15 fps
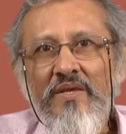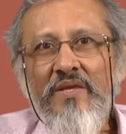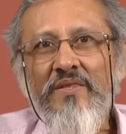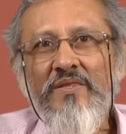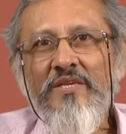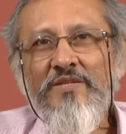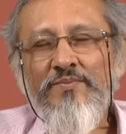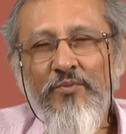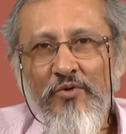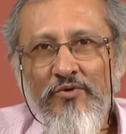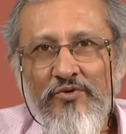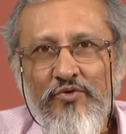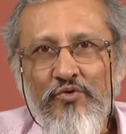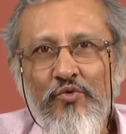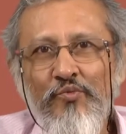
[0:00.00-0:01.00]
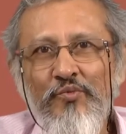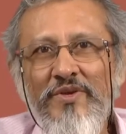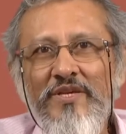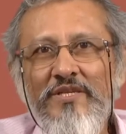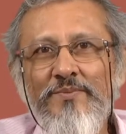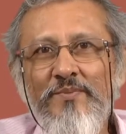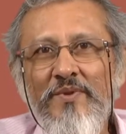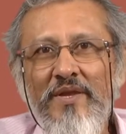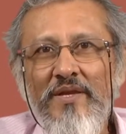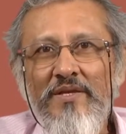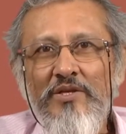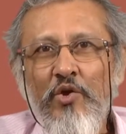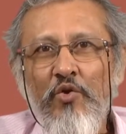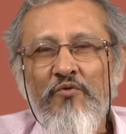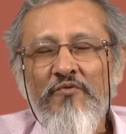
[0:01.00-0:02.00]
In this module, we
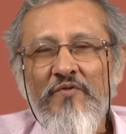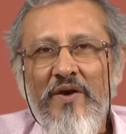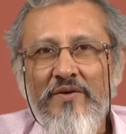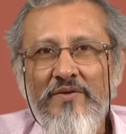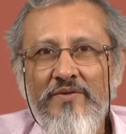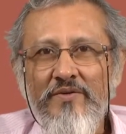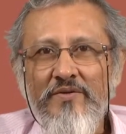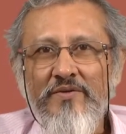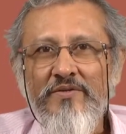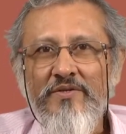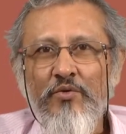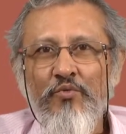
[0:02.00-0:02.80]
explained how functors